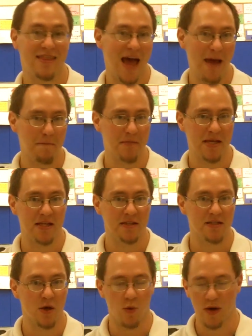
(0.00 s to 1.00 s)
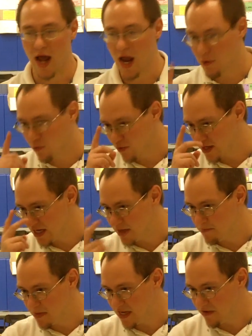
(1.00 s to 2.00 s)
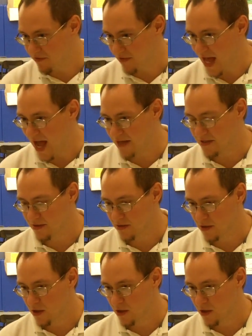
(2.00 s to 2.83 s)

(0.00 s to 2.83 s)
That means that when I read B-flat,